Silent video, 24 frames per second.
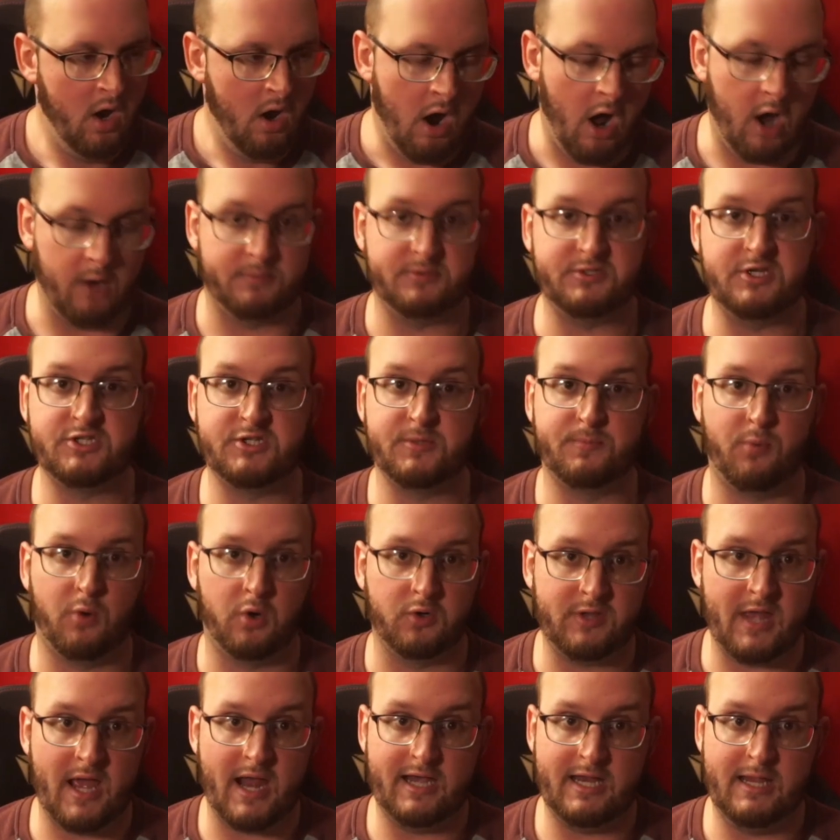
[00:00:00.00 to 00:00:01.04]
100% support
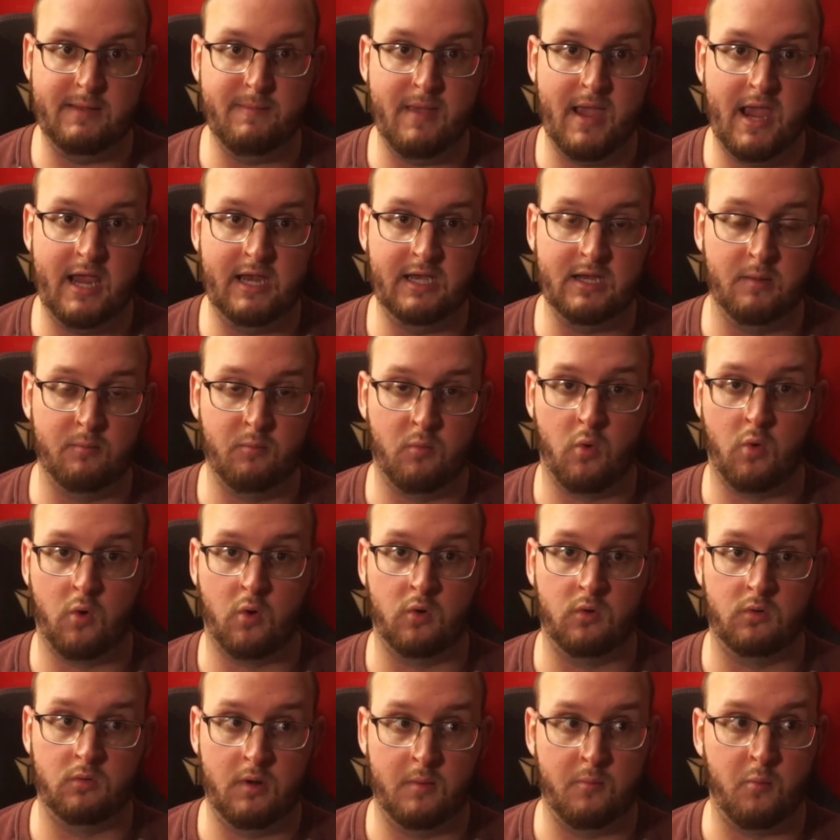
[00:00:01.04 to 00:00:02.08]
that. He made a
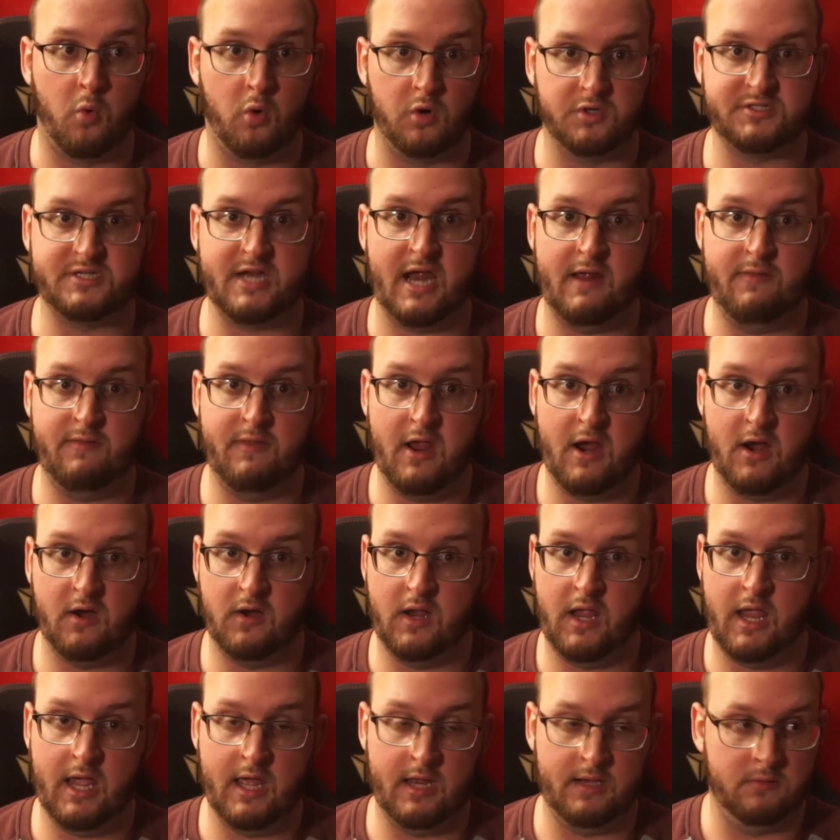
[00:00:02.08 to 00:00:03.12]
moral a moral stand there,
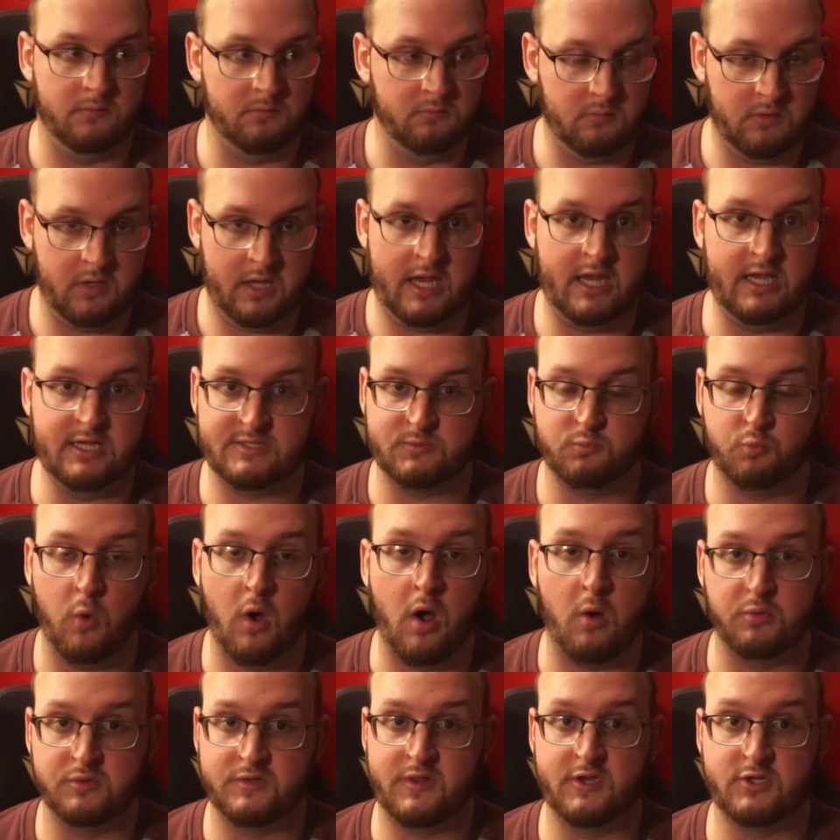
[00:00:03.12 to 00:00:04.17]
and he's well
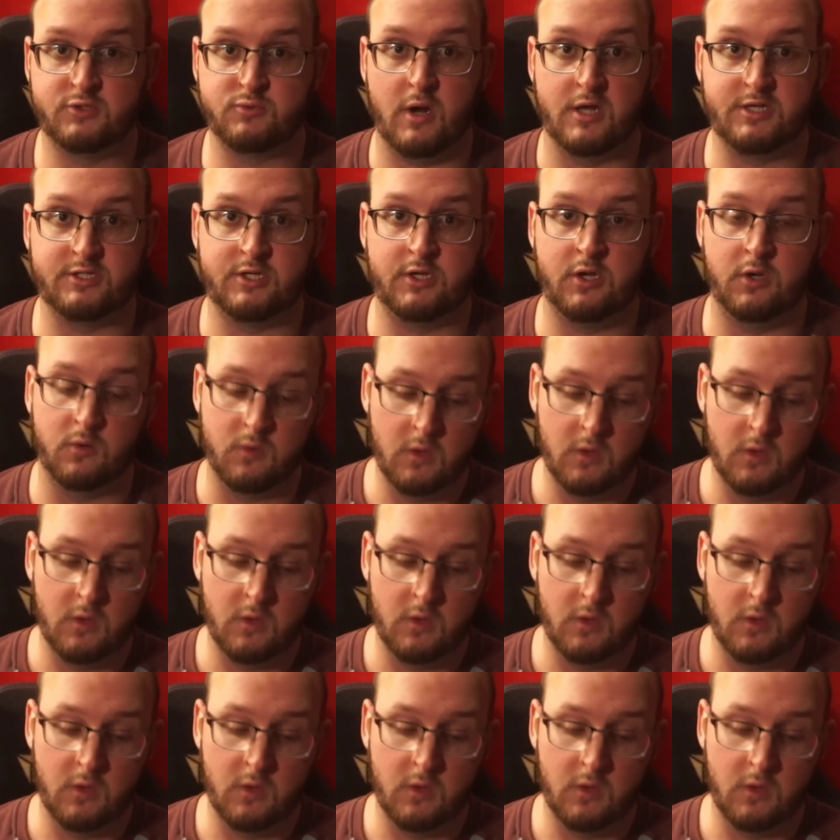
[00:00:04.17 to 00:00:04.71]
within his rights to do.